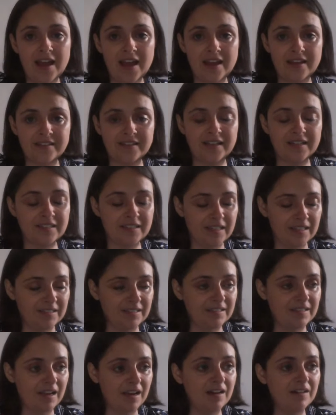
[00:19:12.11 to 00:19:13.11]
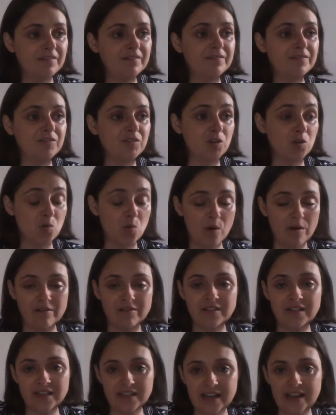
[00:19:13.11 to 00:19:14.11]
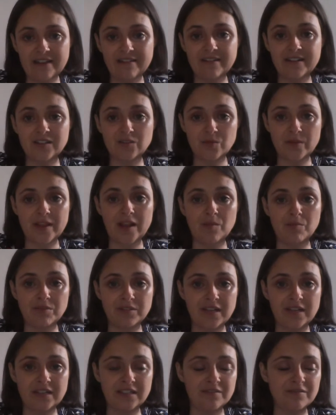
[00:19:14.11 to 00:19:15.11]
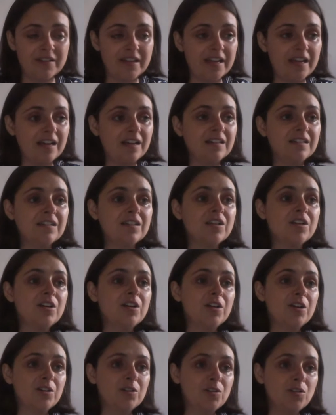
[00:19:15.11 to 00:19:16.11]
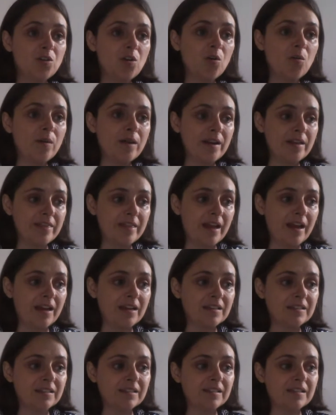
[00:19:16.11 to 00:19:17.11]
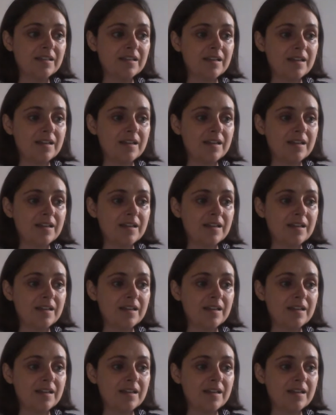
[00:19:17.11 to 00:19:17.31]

HHS staff to quarantined areas without protective gear, knowing that